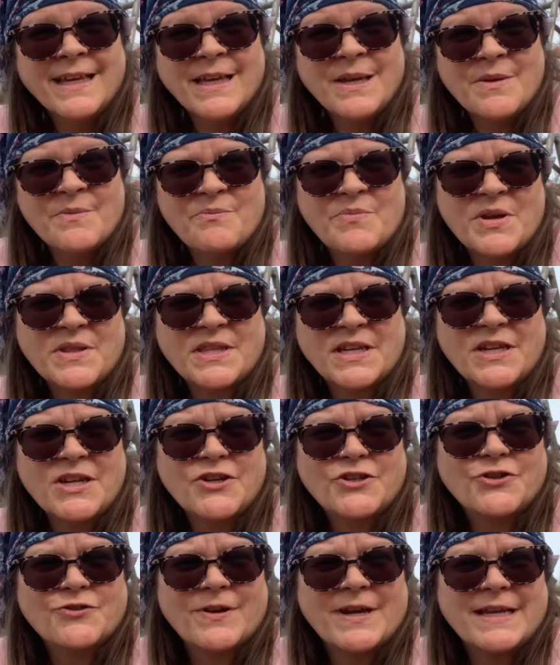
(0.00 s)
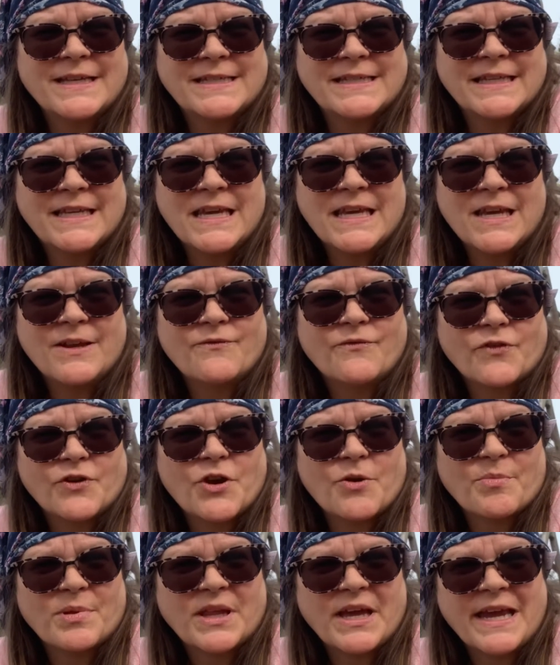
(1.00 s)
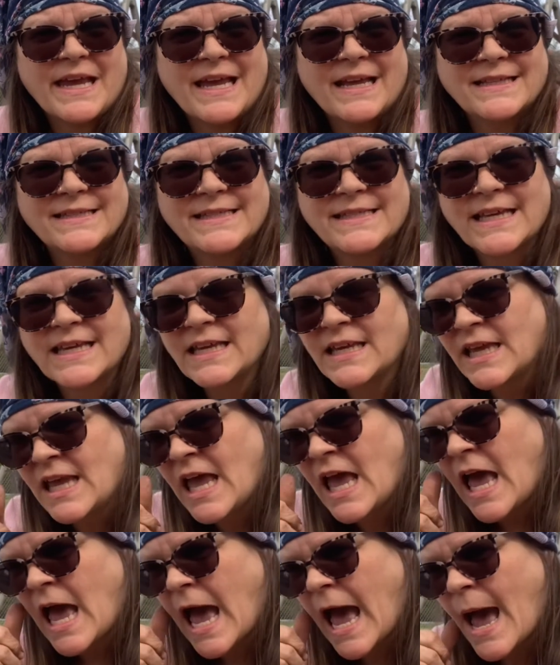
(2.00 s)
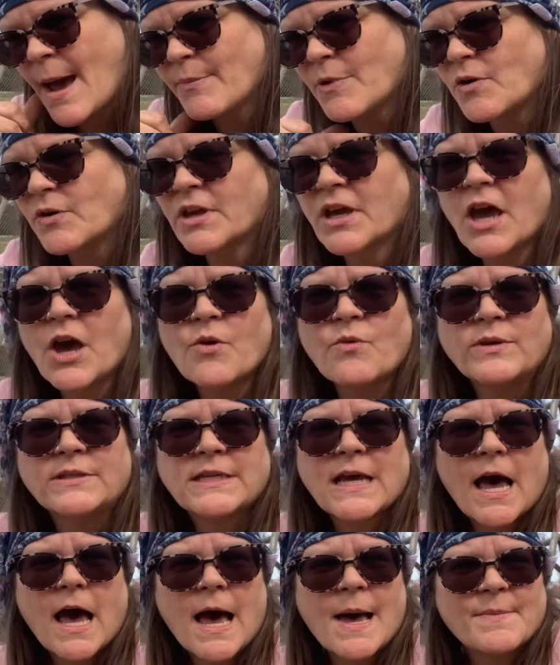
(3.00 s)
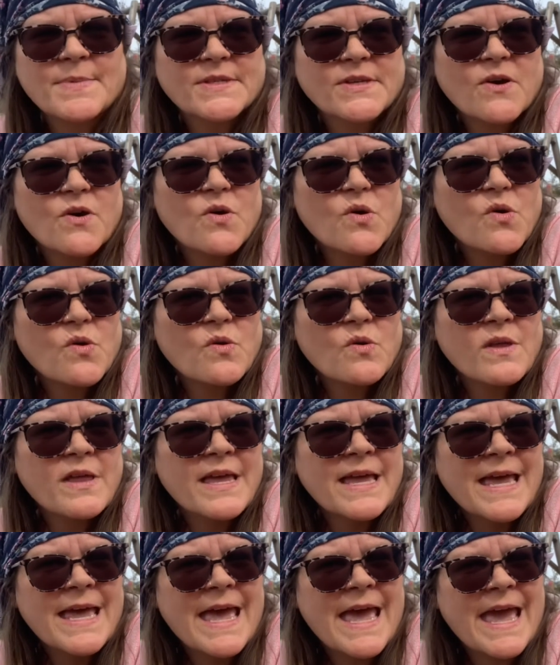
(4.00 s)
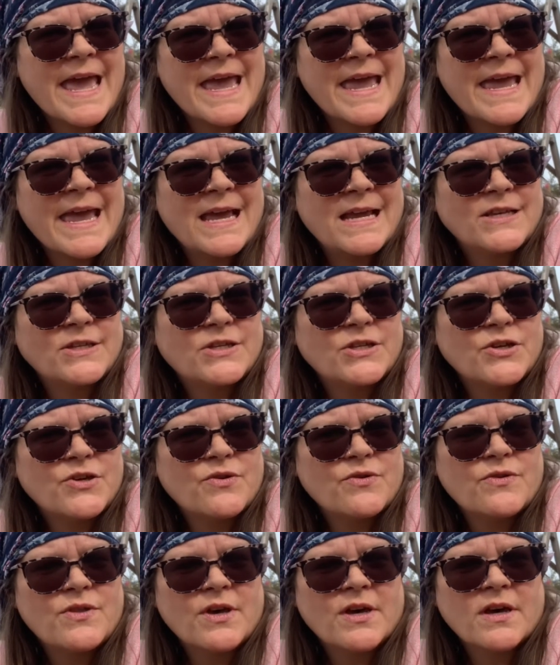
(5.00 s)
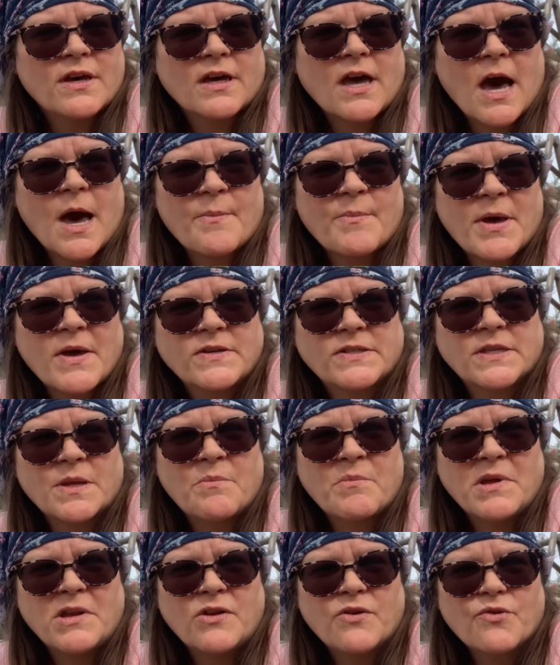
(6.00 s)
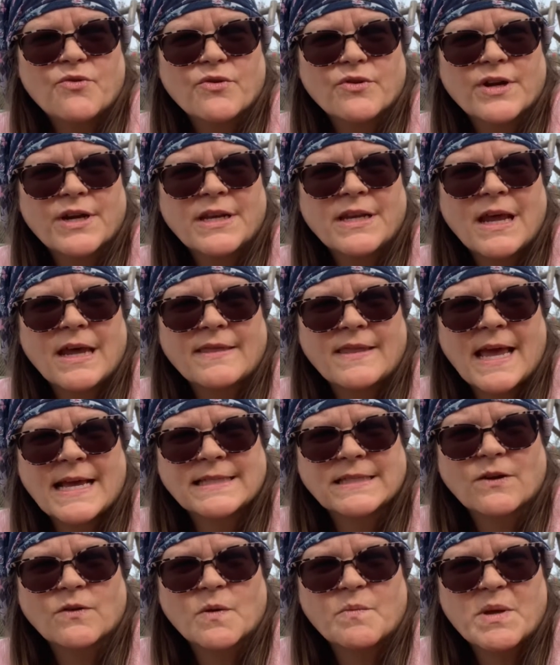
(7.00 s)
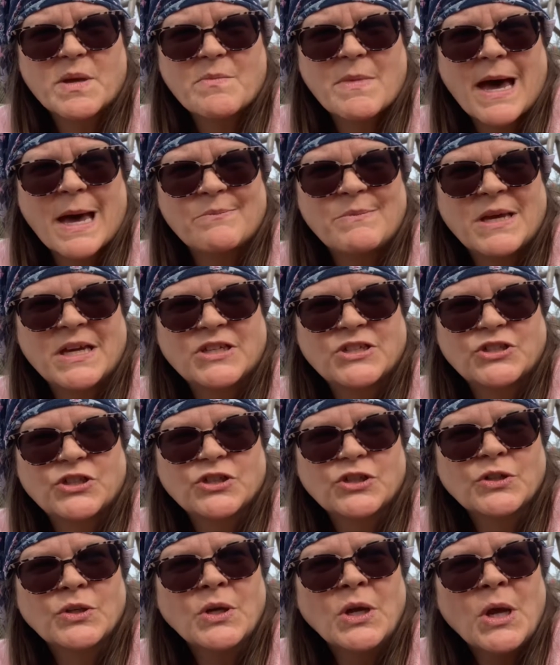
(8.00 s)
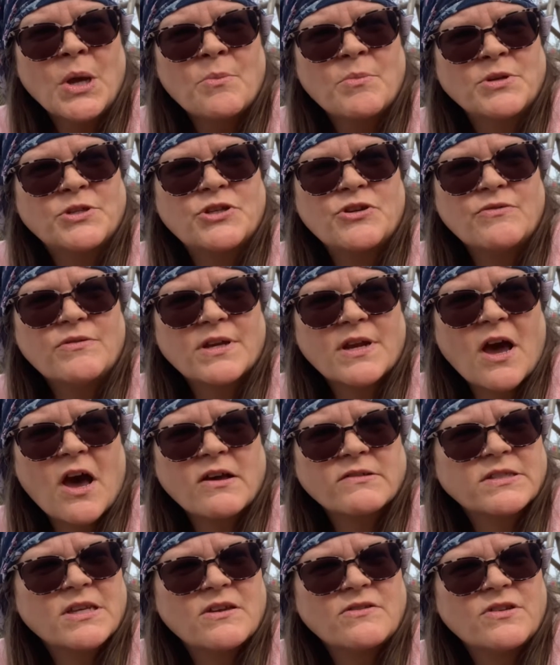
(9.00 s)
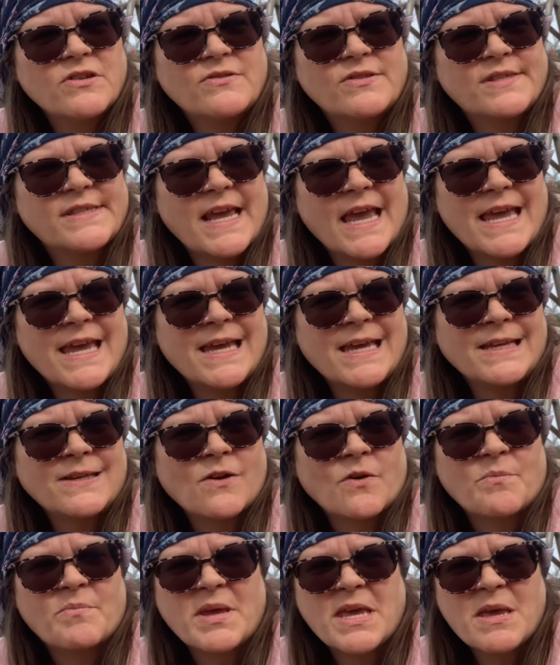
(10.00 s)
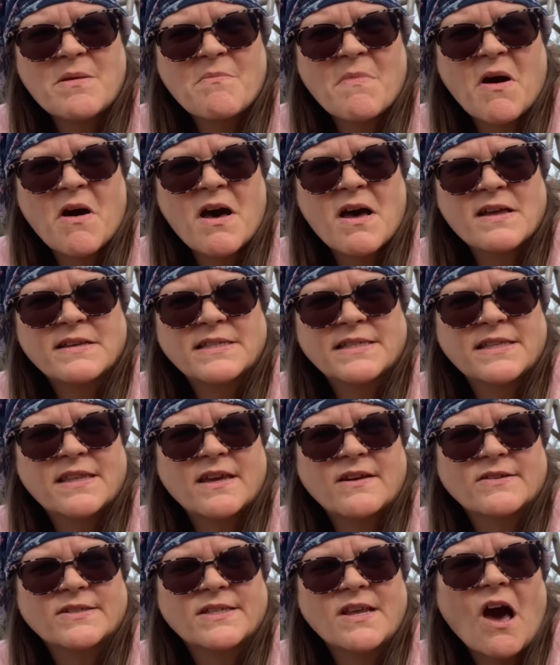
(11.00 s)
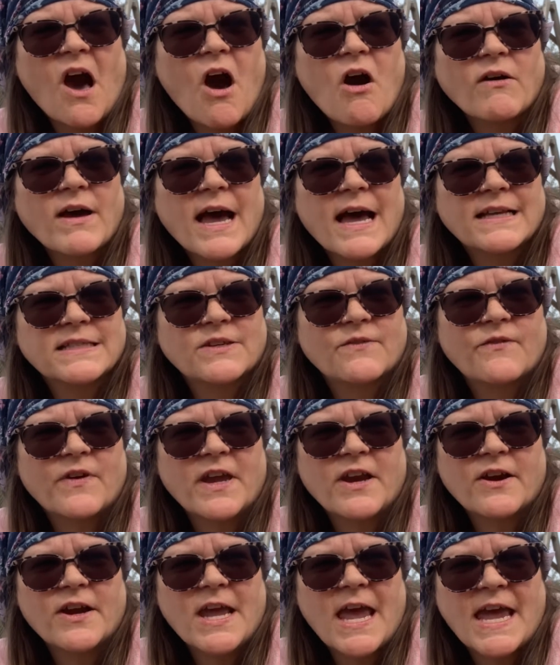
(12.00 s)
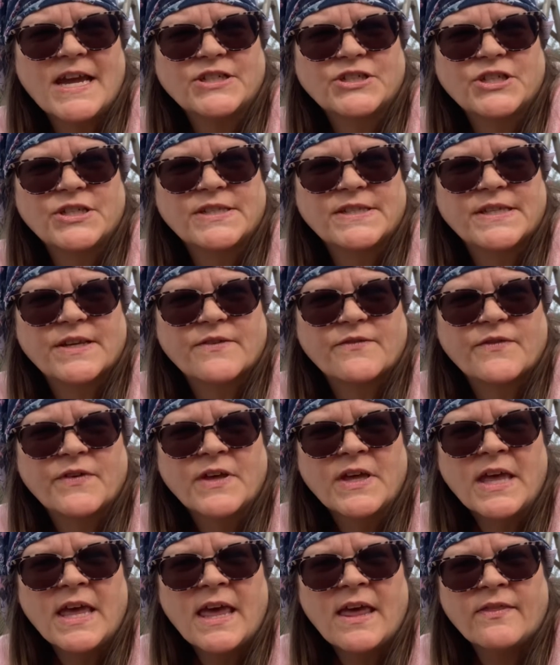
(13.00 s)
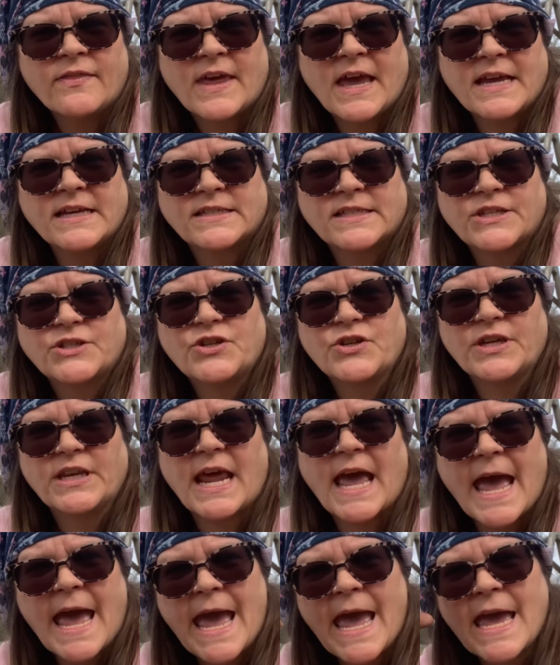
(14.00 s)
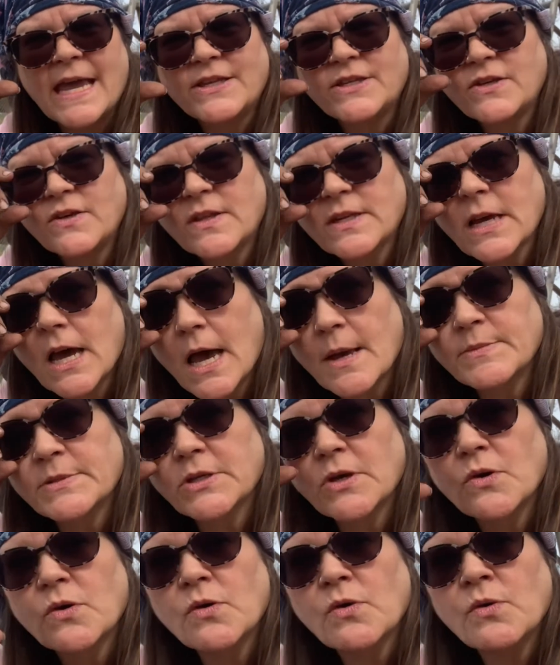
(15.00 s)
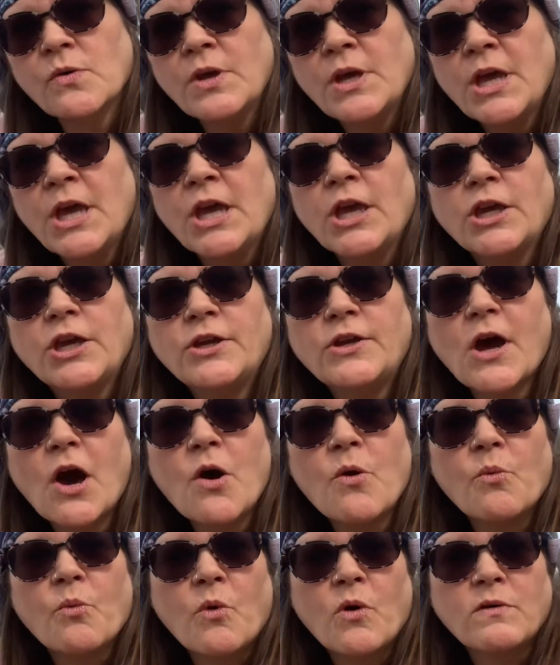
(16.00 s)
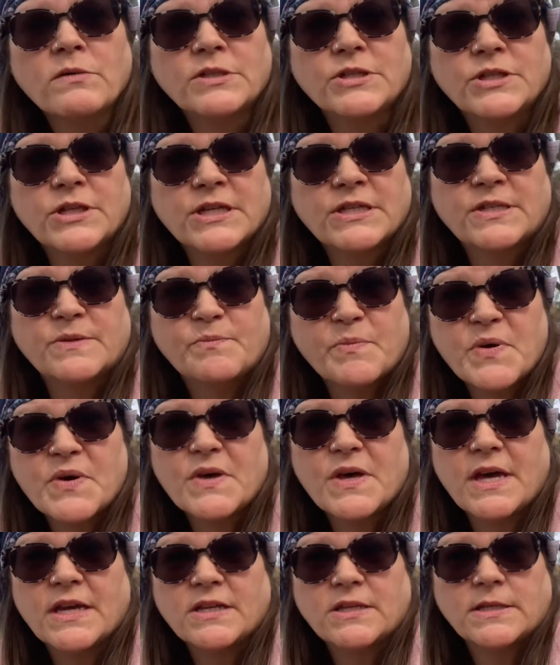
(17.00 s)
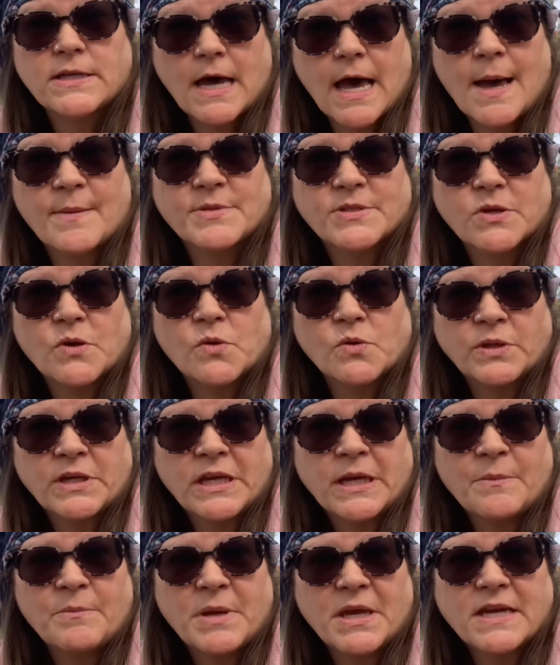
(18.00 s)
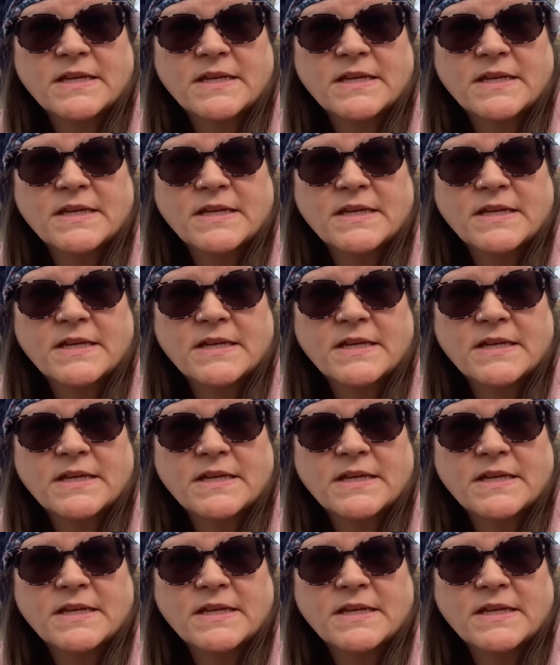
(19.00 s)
put the nutrients in for your plants. I'm going to go with topsoil and do the compost and manuring. That's going to be my mixture, but you can also do sand or peat moss. There's all kinds of variations of things that you can add to the topsoil. You don't want to just put topsoil in, because